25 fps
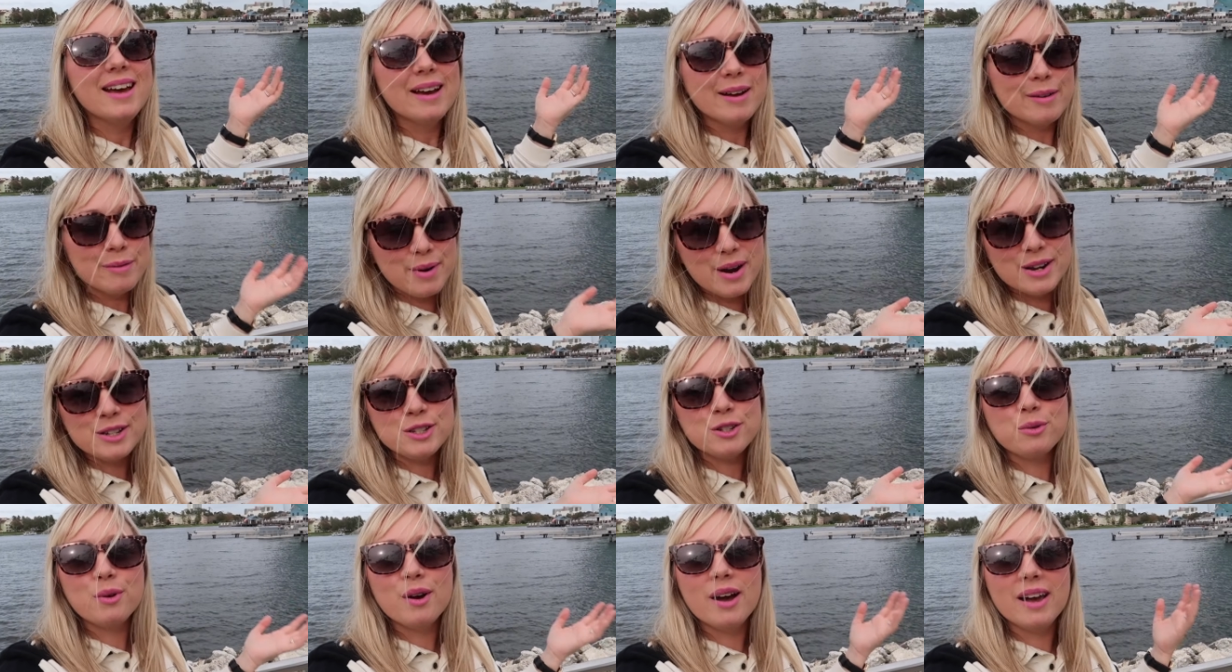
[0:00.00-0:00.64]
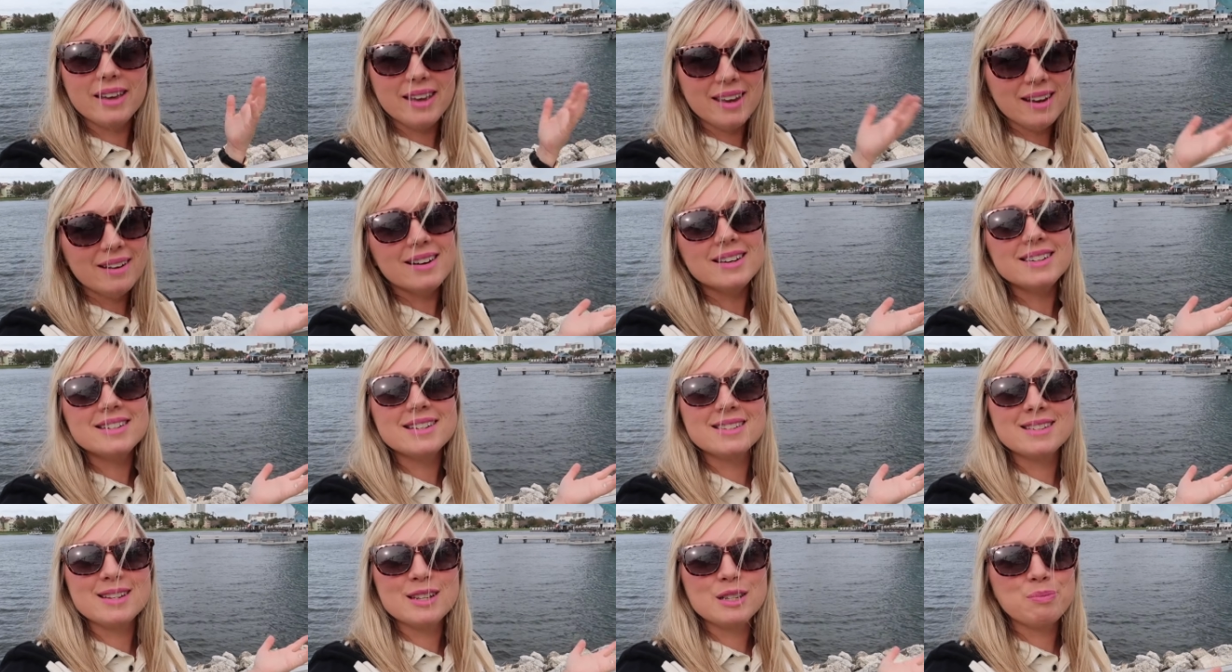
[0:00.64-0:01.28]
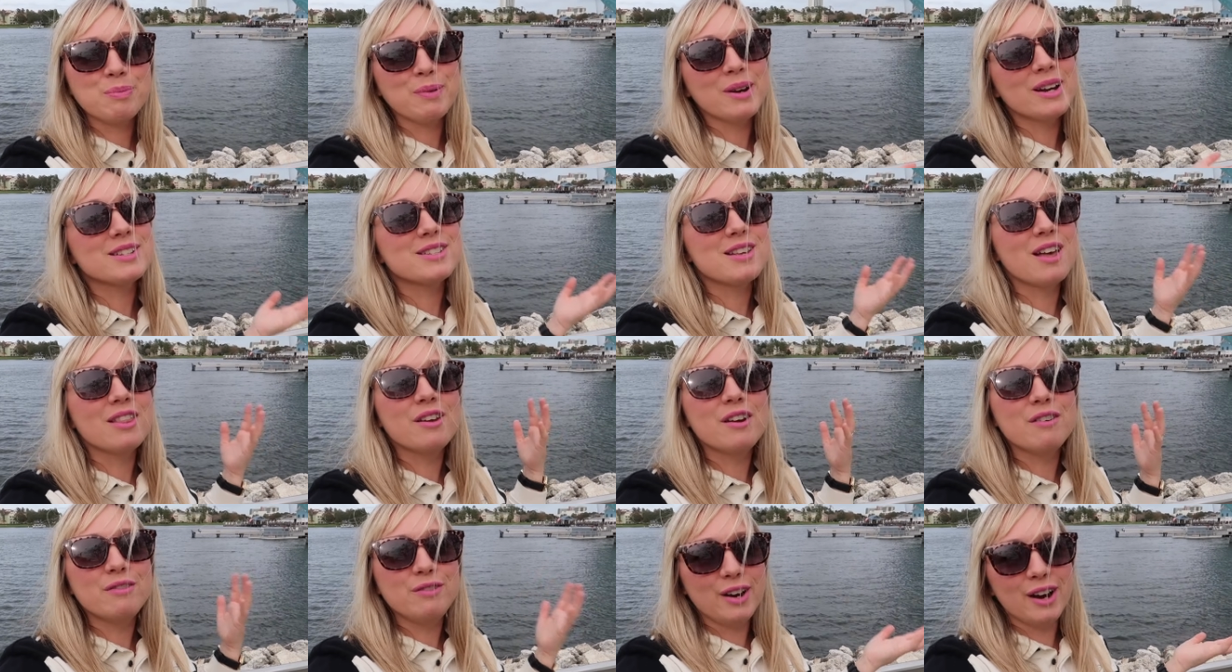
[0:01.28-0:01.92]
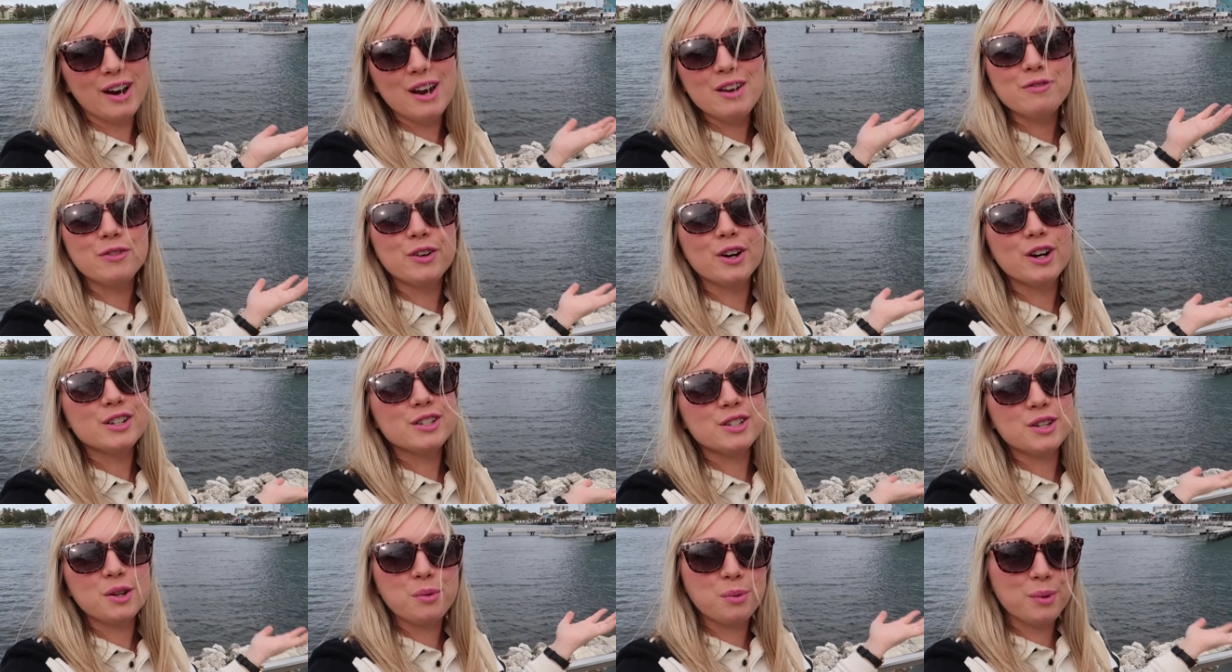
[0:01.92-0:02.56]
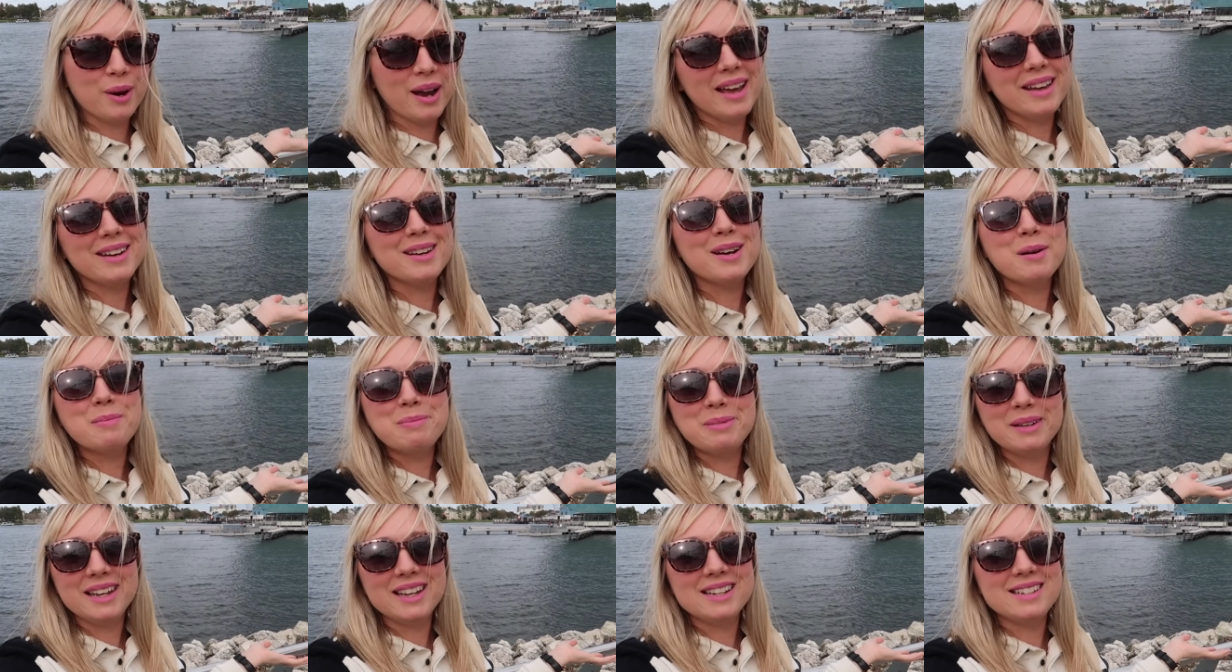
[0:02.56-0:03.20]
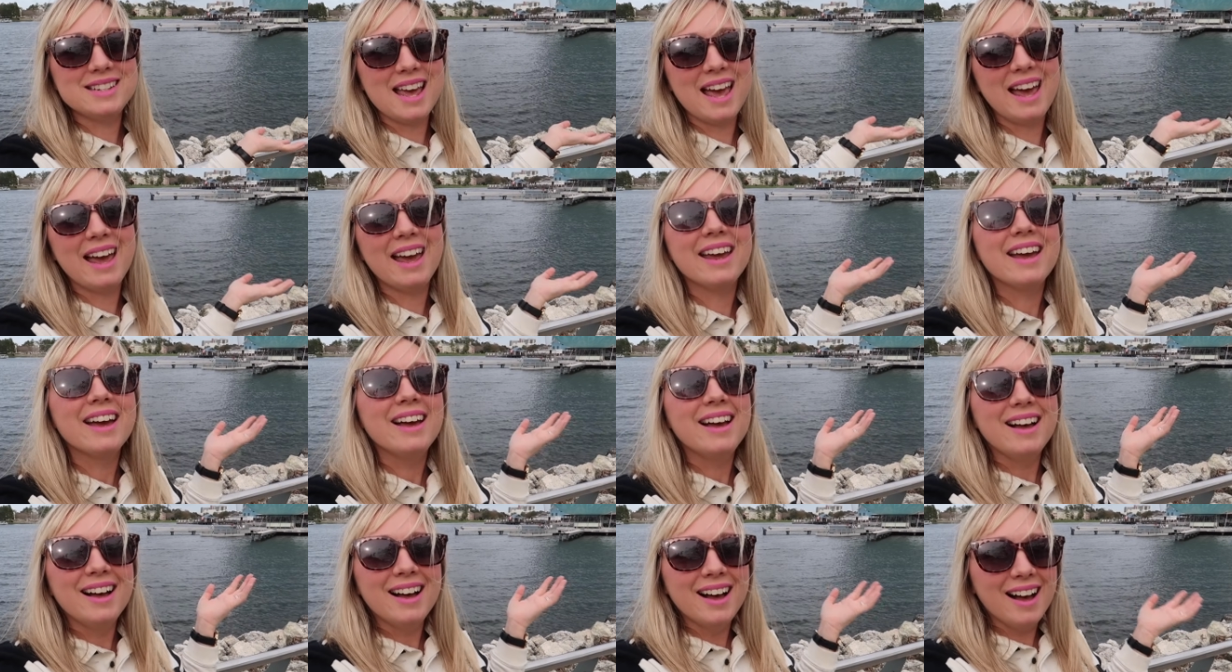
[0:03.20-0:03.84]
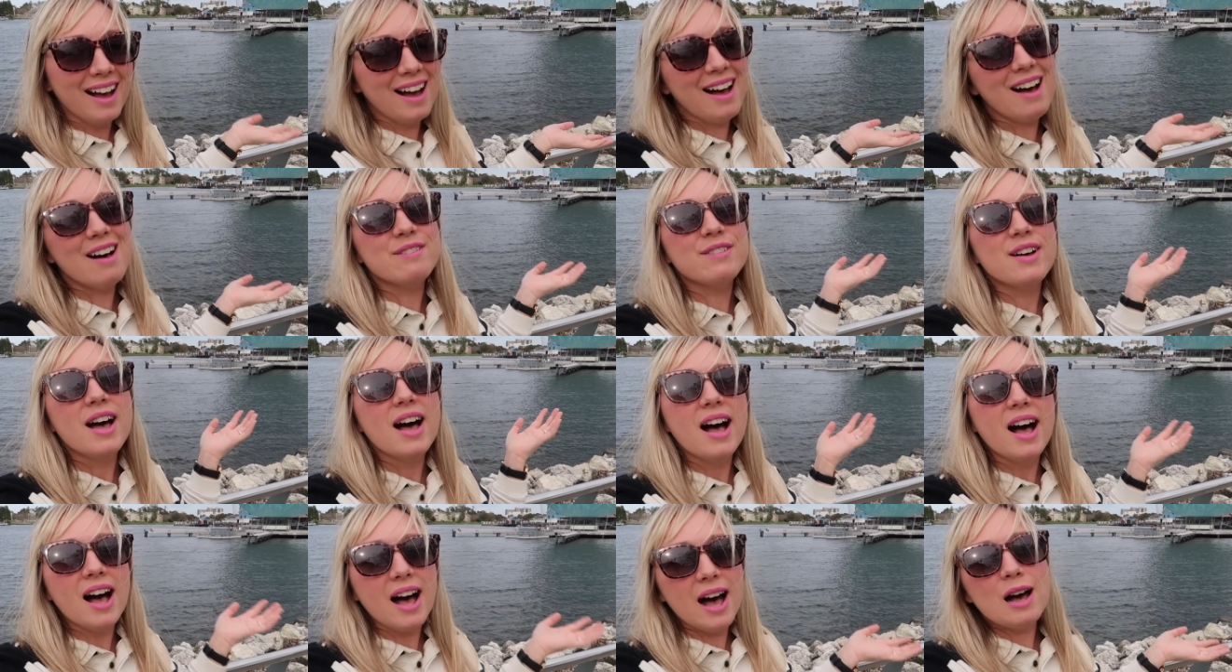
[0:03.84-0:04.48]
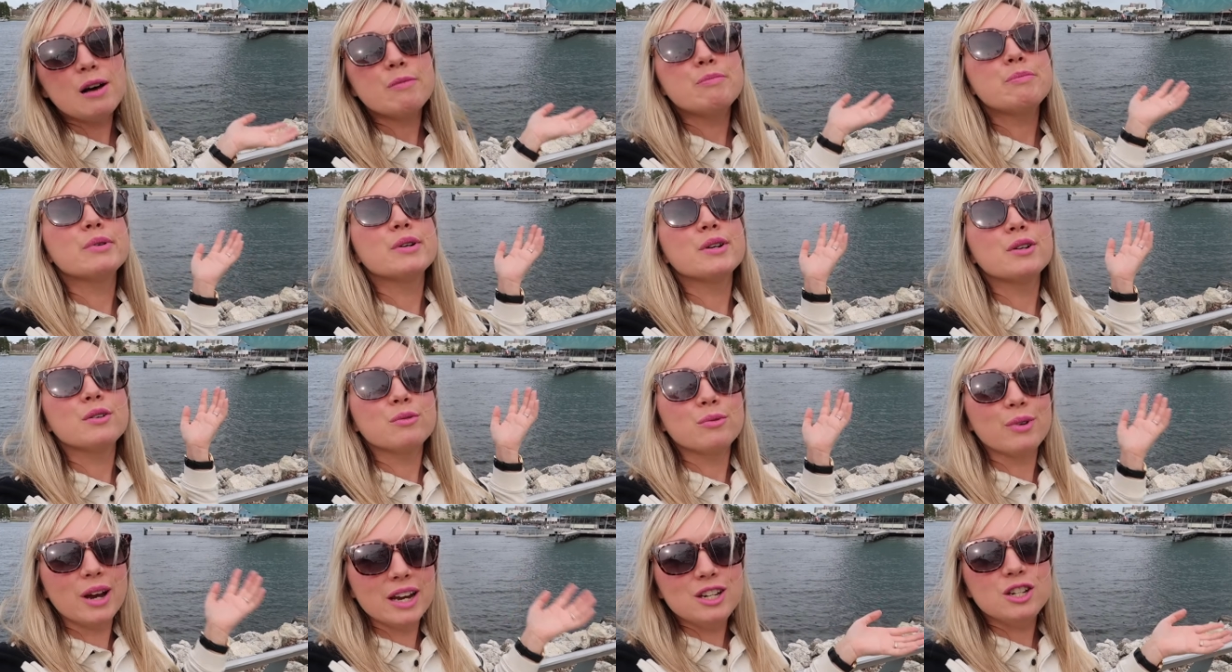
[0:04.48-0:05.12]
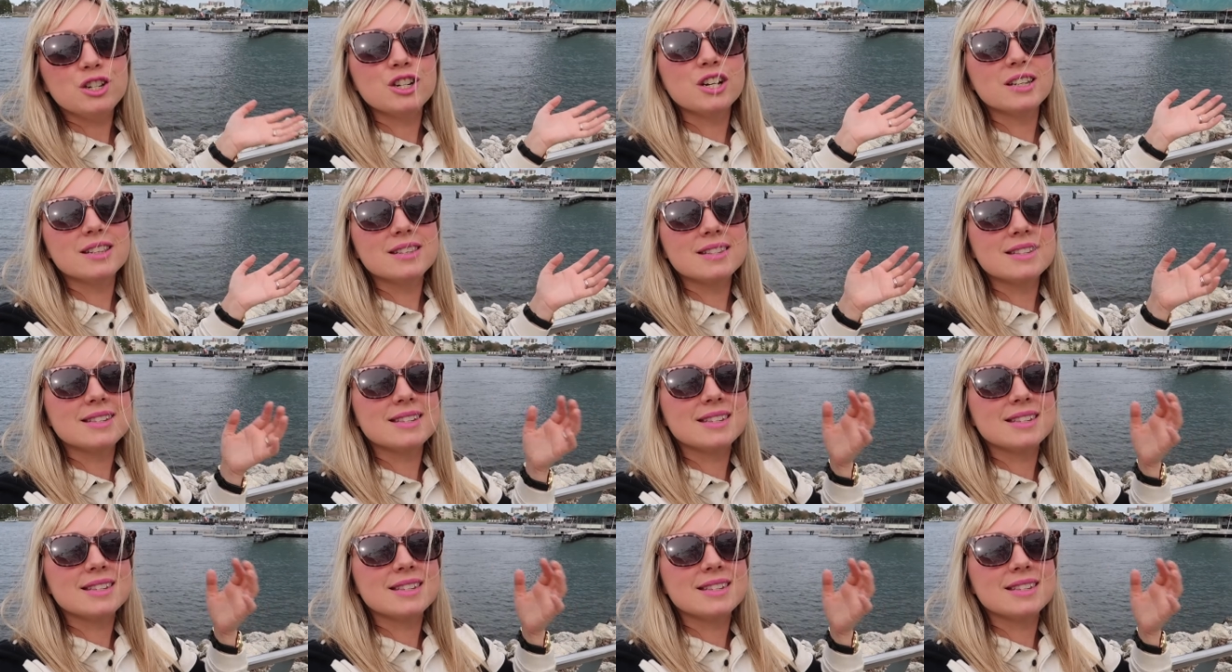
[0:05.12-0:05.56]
restaurant here at Disney Springs on their very first grand opening day of operations.